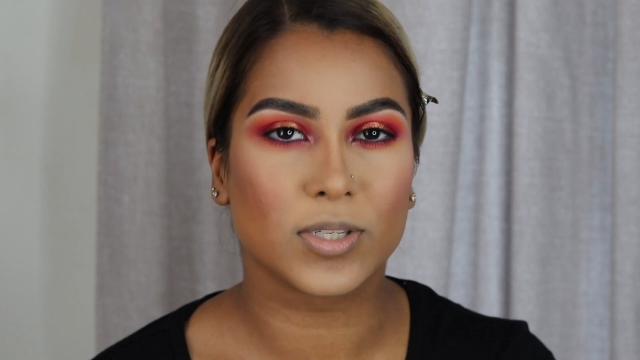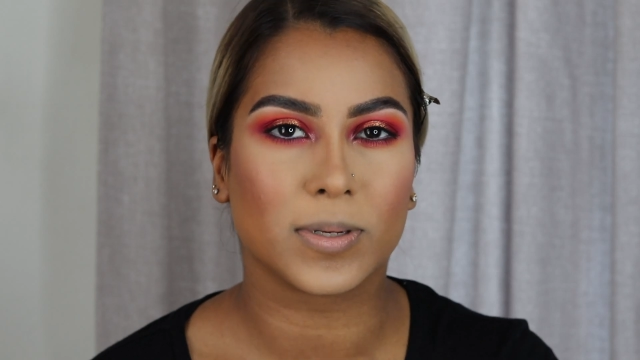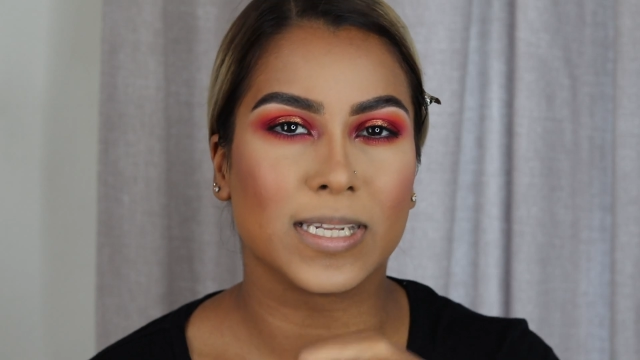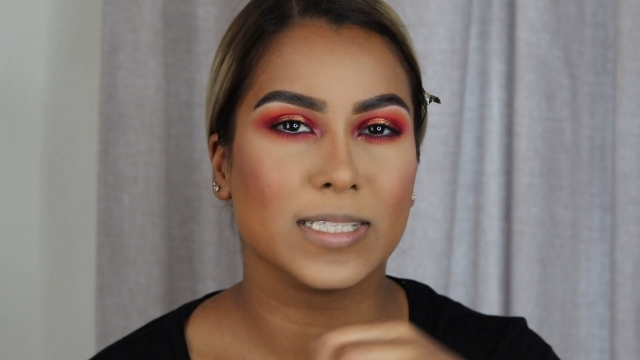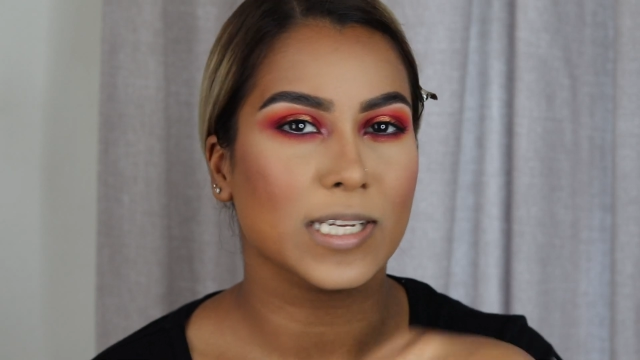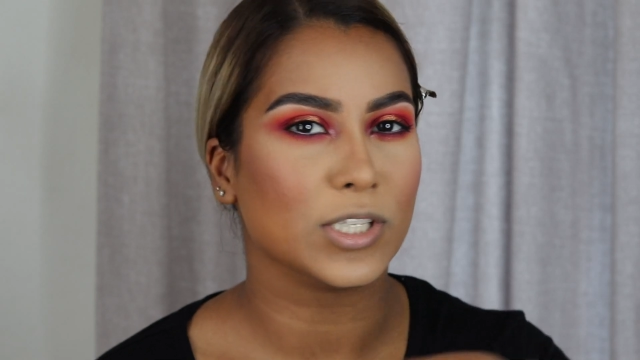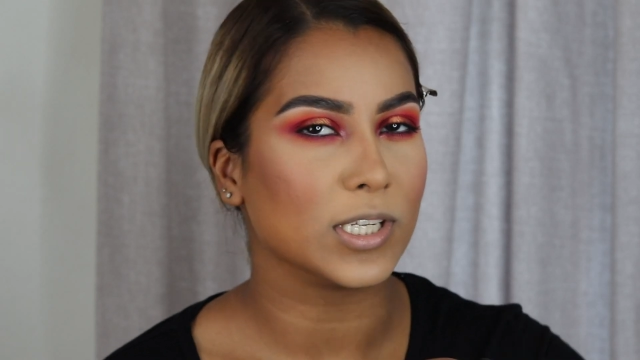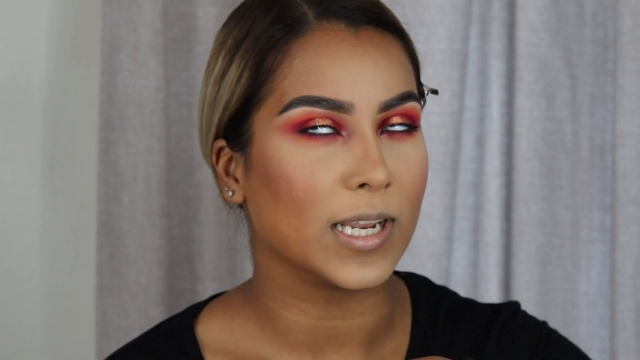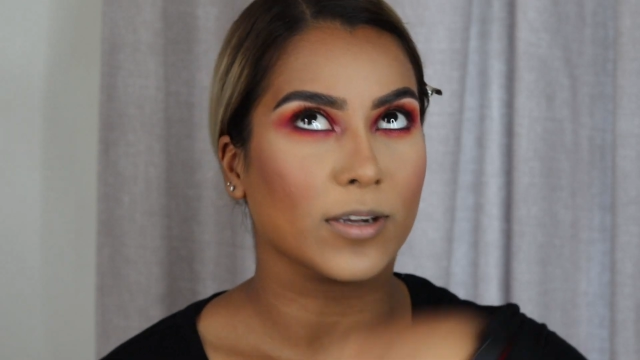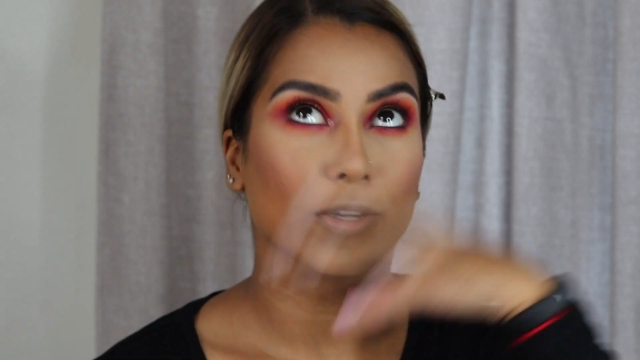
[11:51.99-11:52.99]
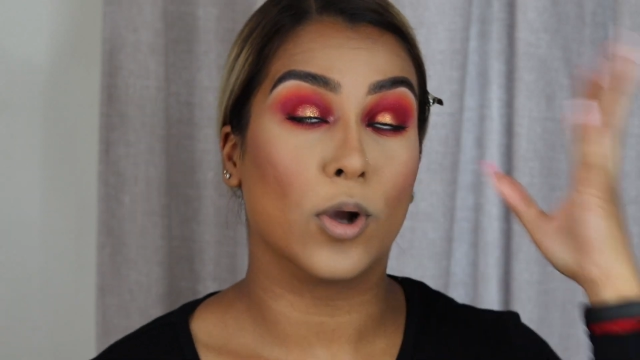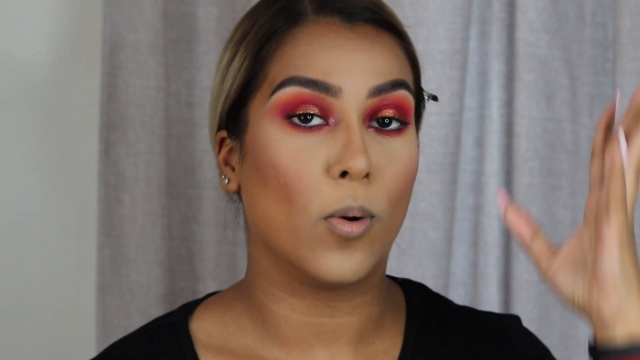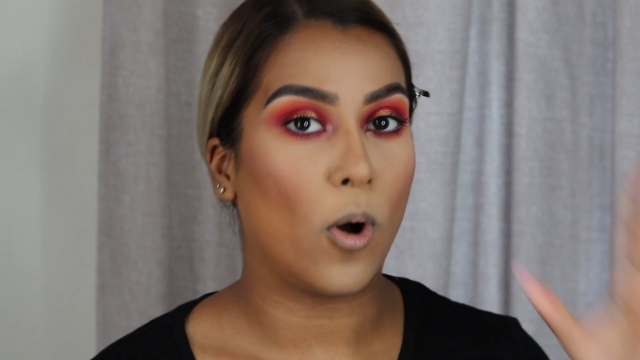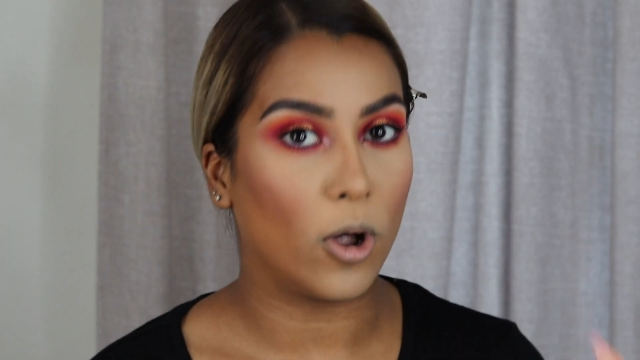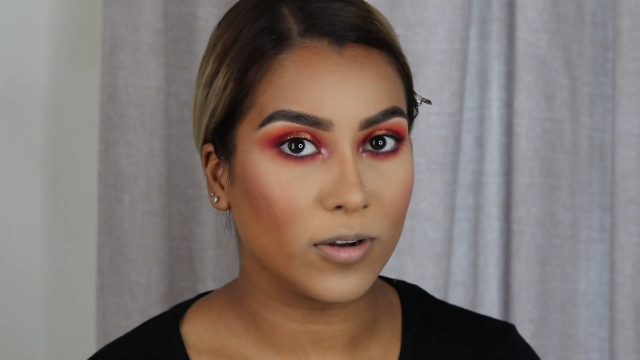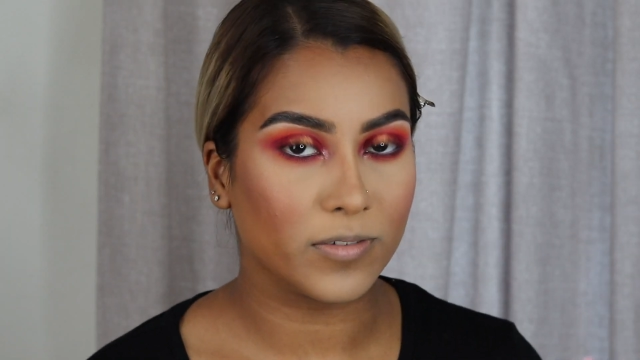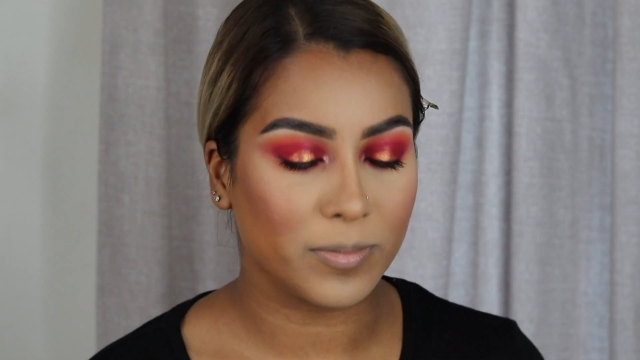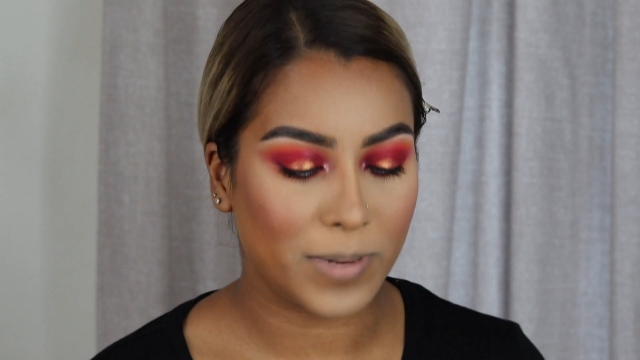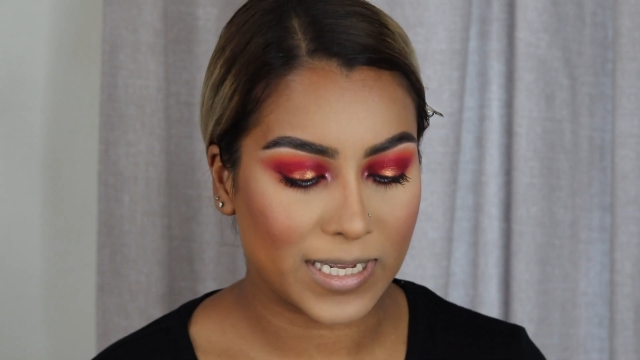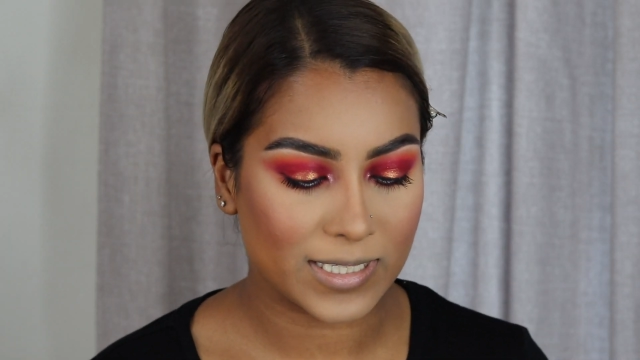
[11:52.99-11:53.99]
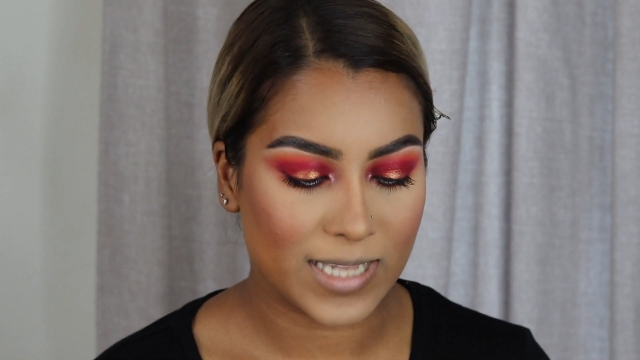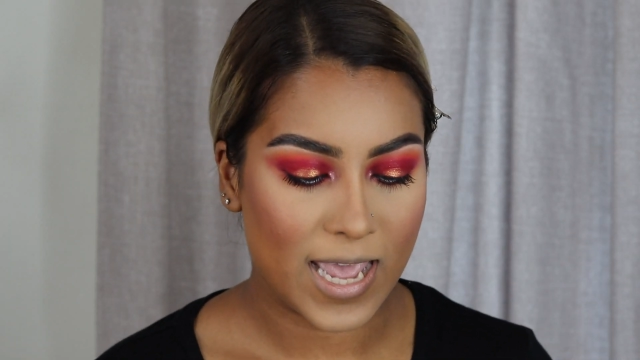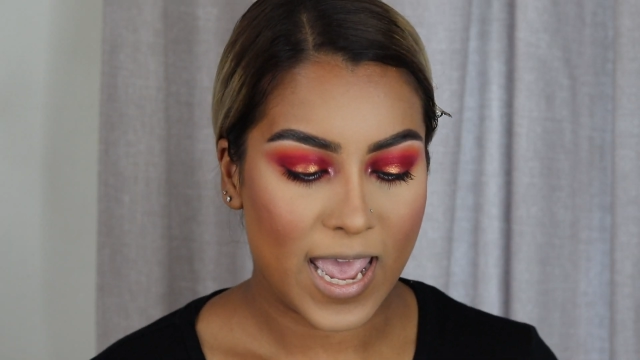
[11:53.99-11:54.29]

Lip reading: so it can tend to like go all over the place.